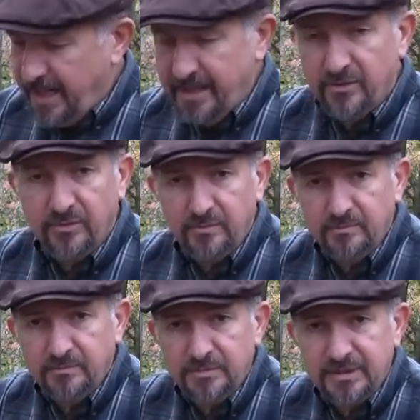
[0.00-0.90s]
handle
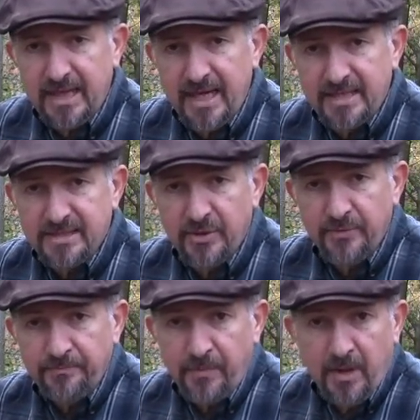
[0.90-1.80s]
stay so